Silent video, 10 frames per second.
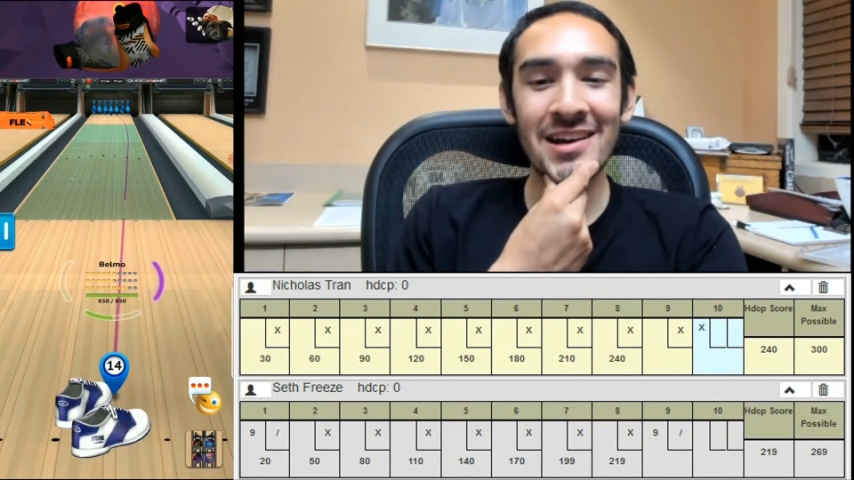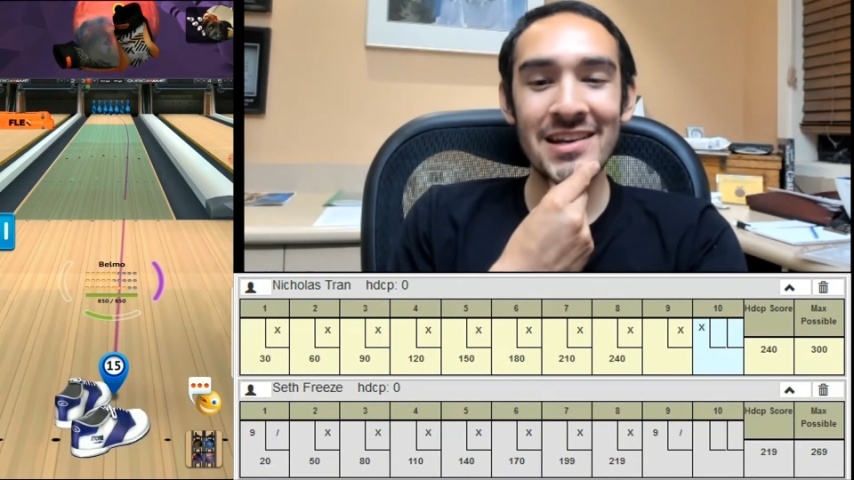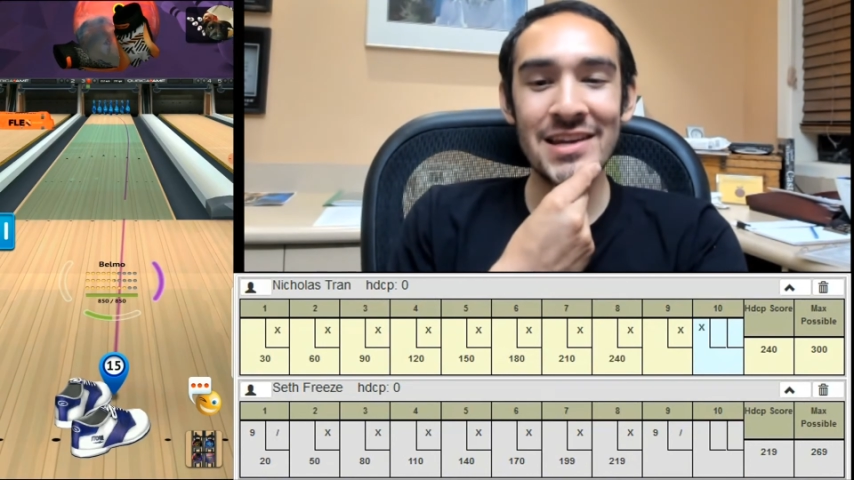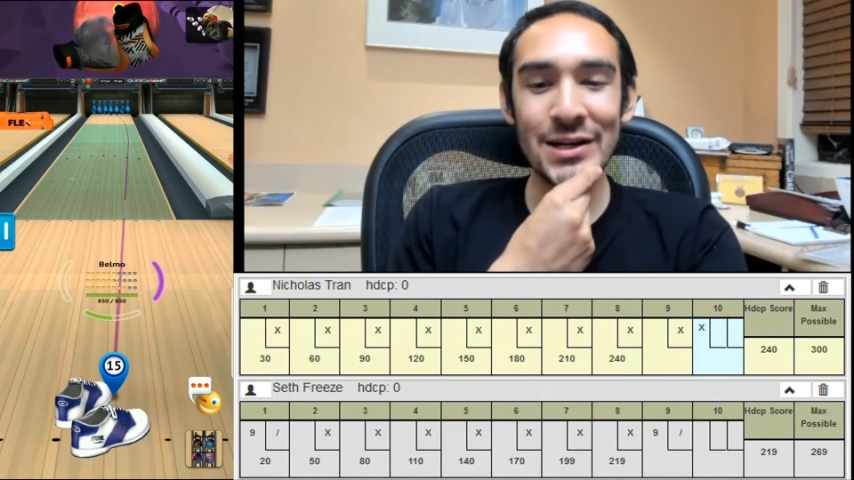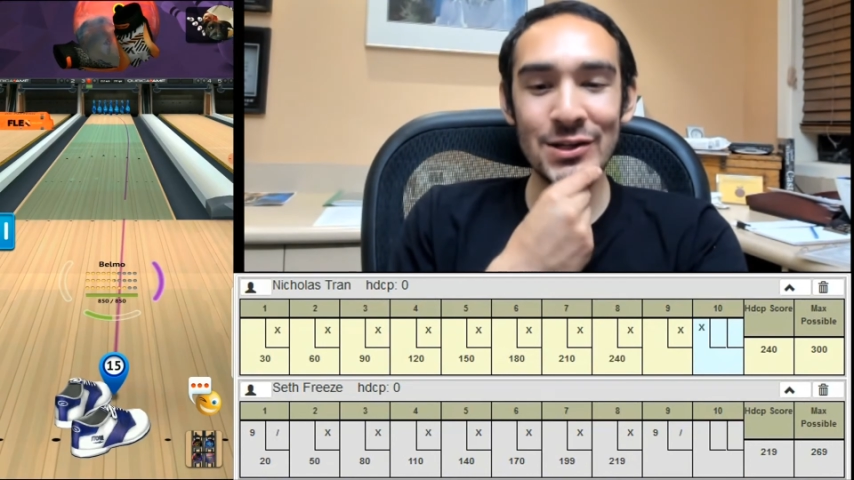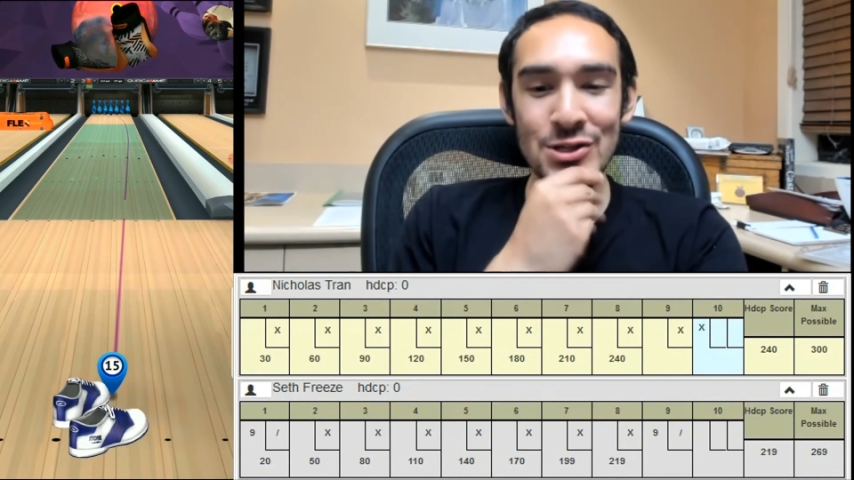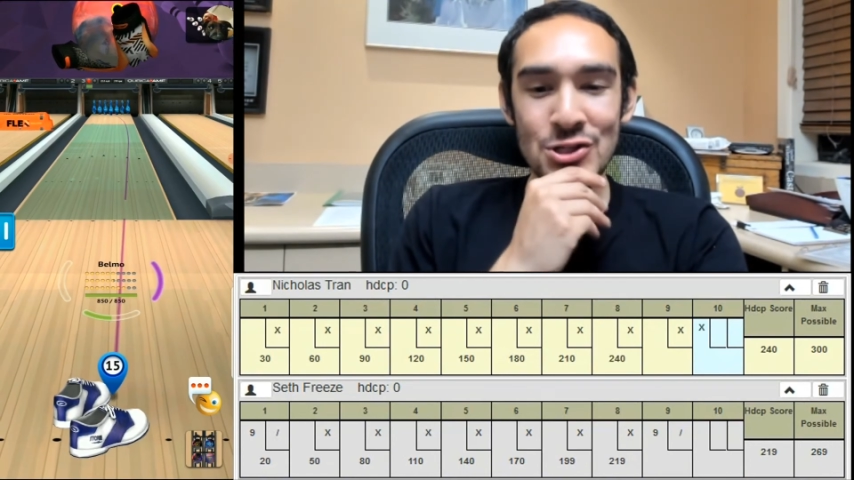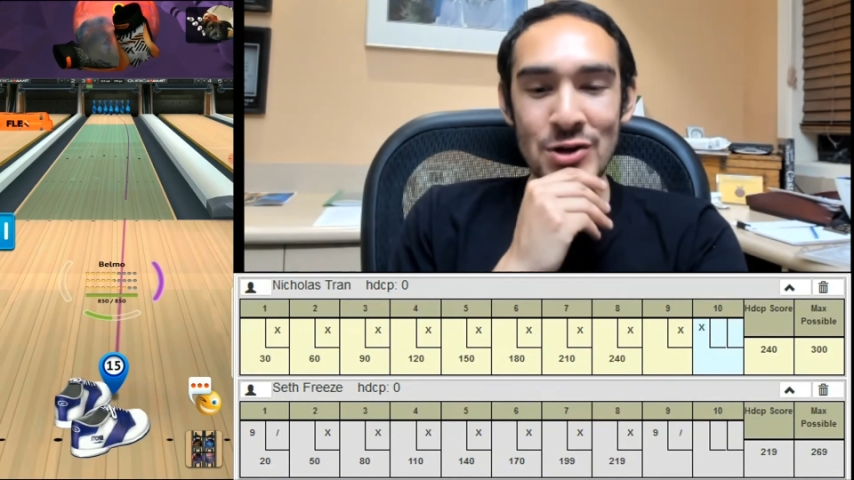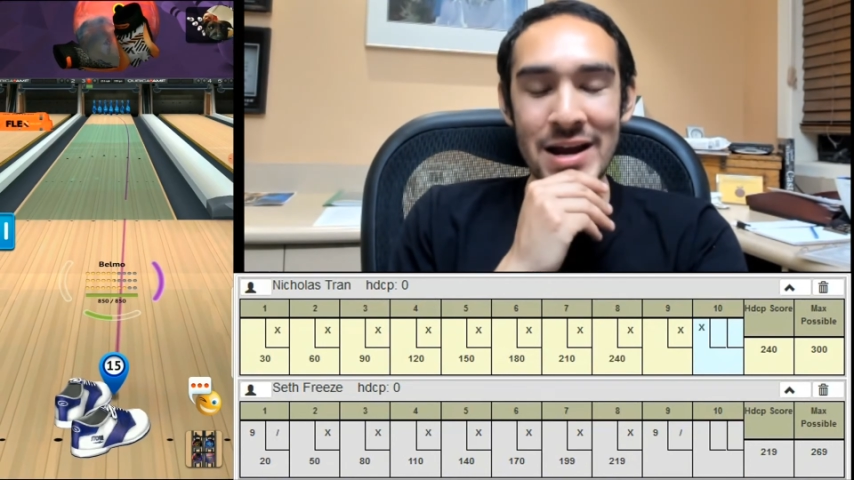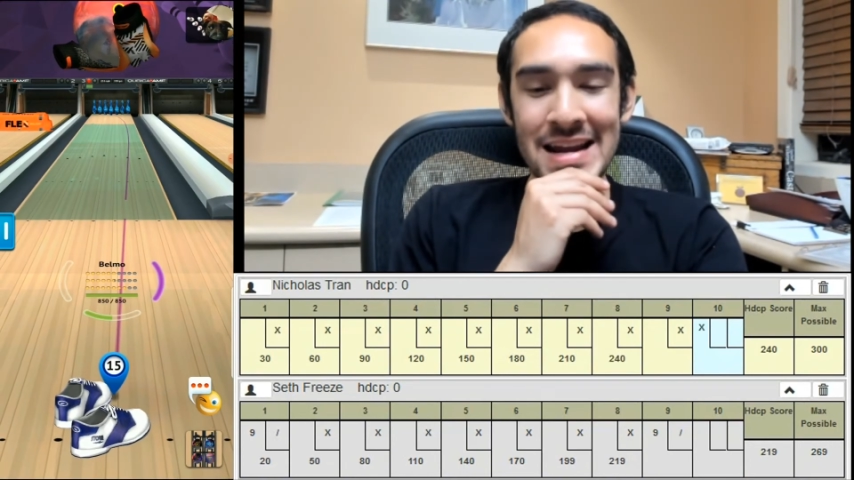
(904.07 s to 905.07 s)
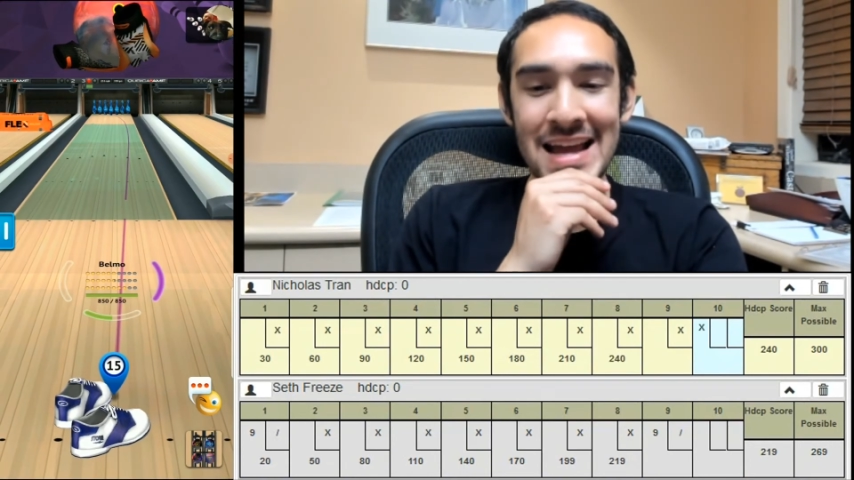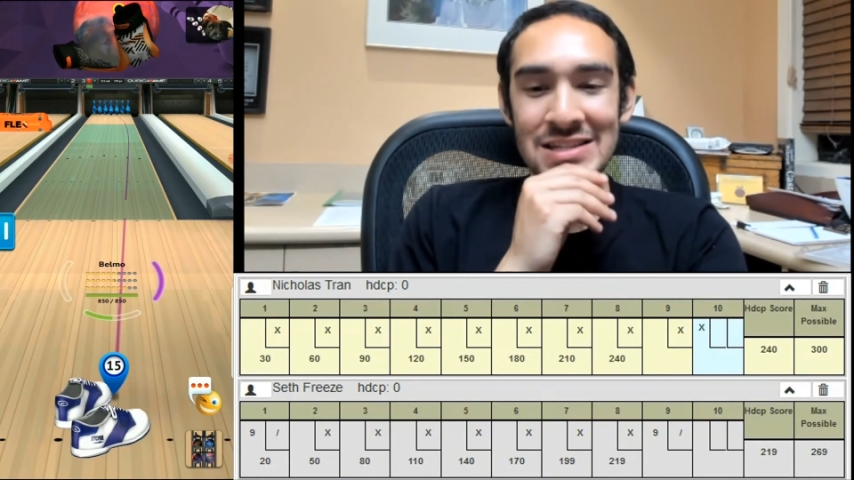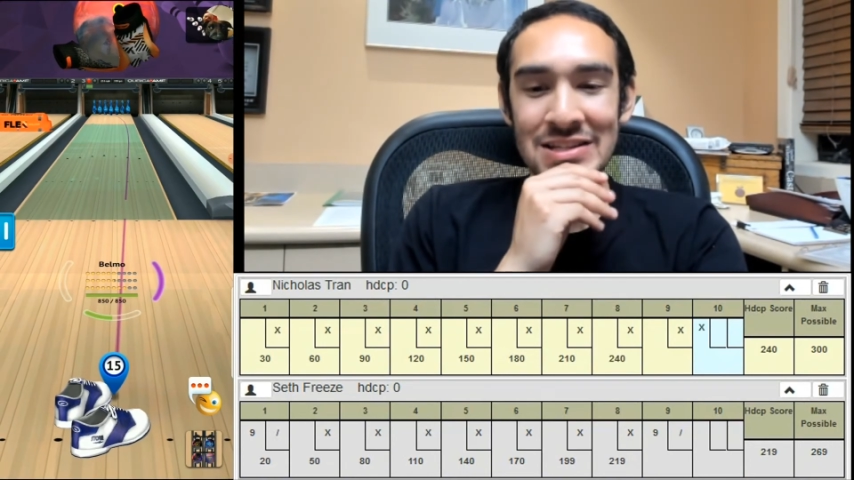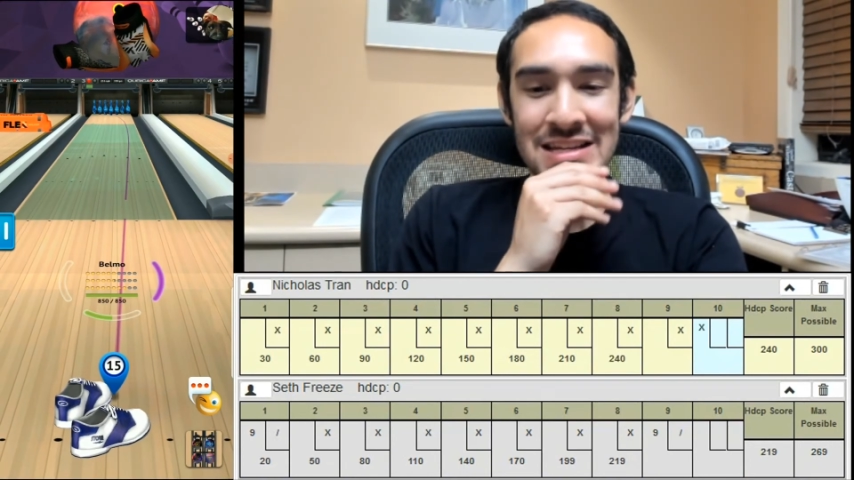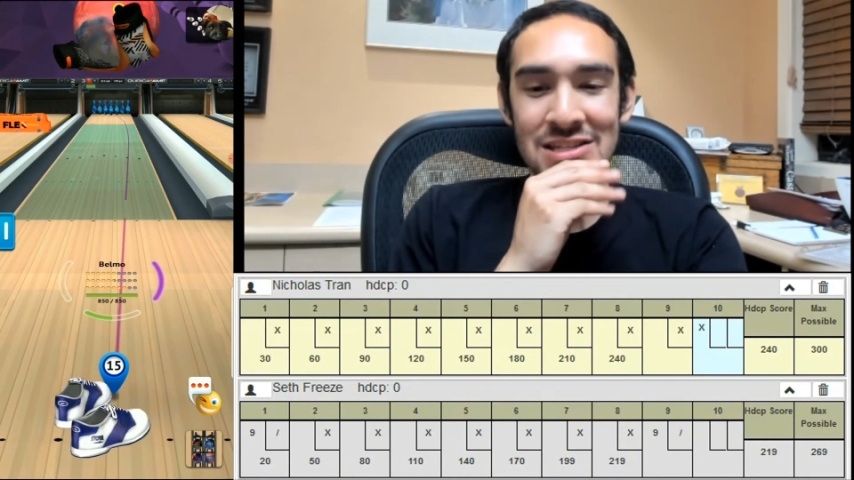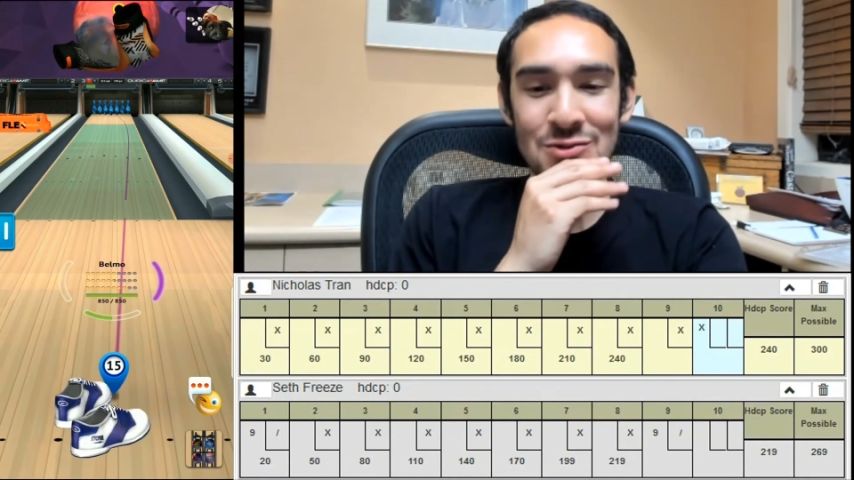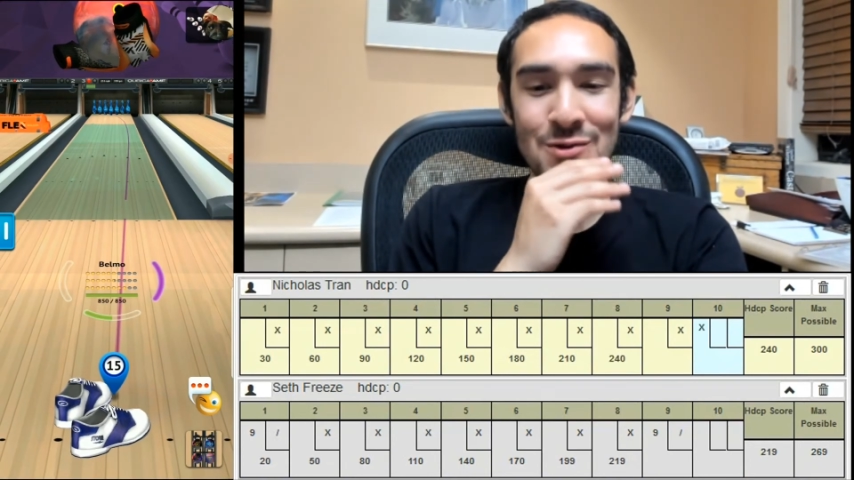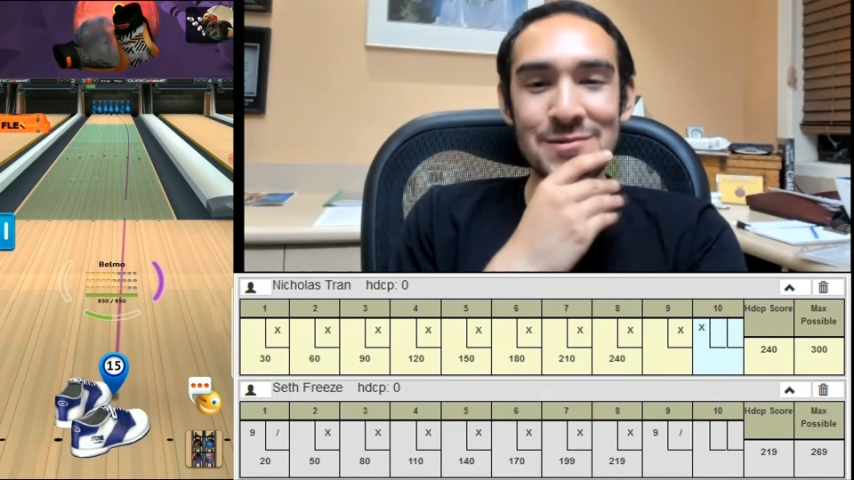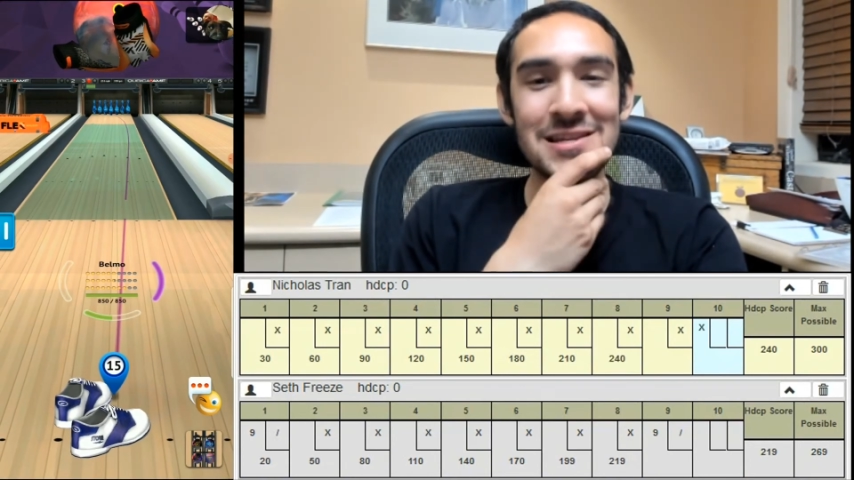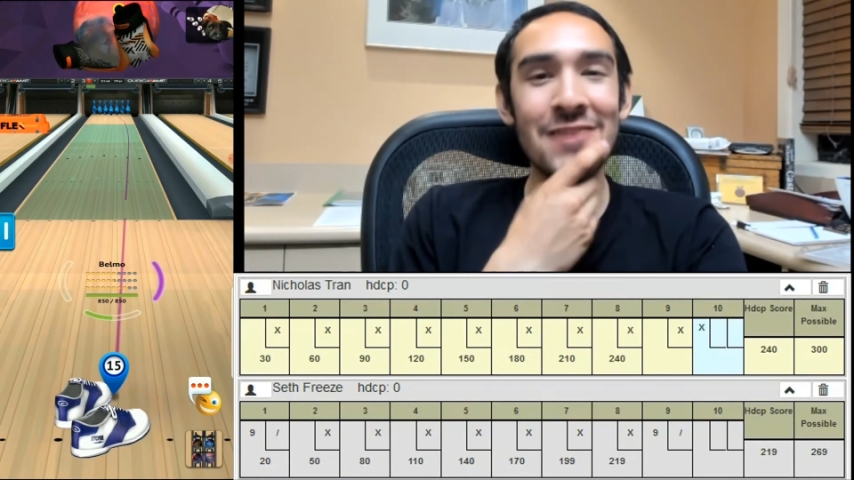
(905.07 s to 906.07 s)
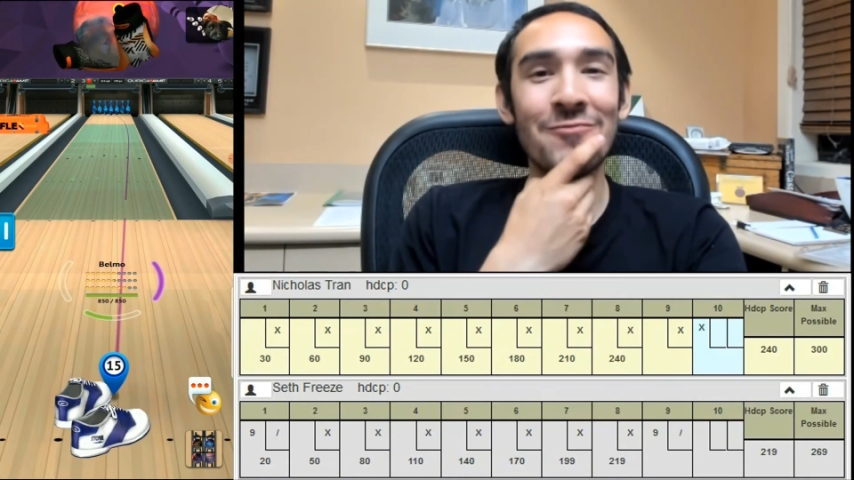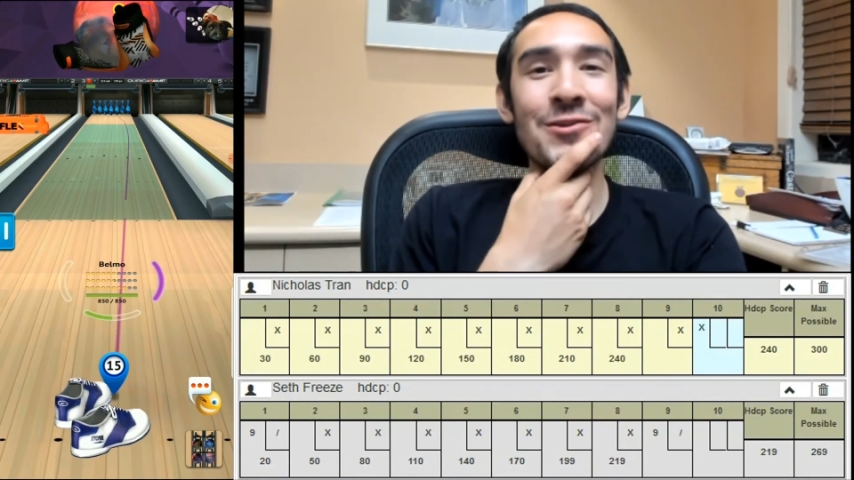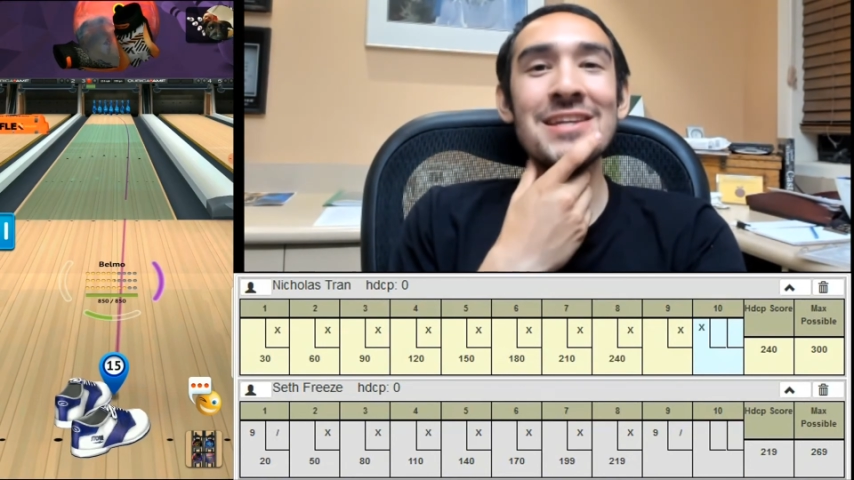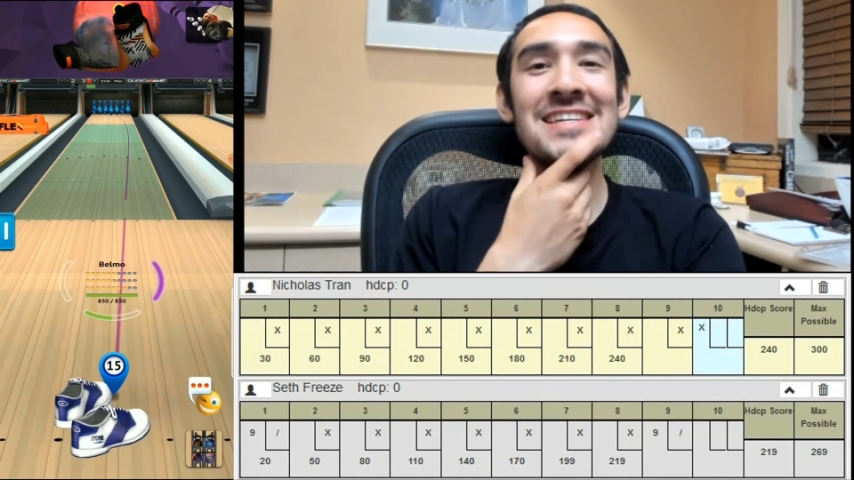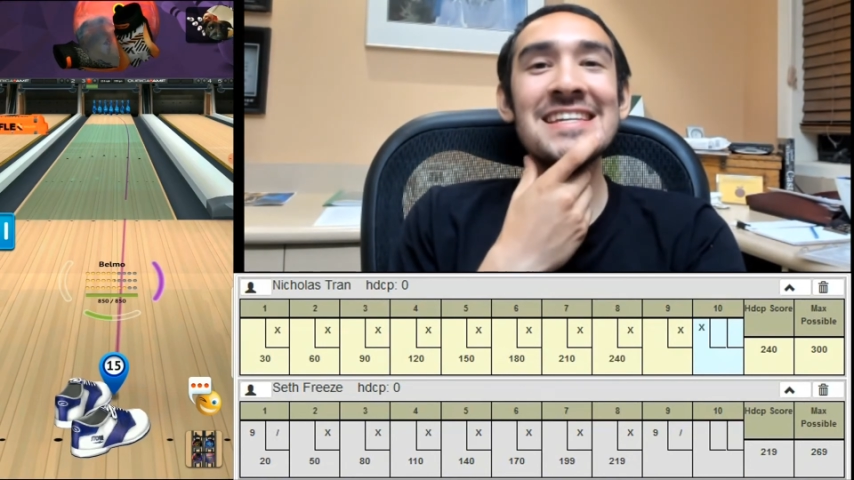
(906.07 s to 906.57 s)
Nicholas Tran has clean sweep Seth Freeze.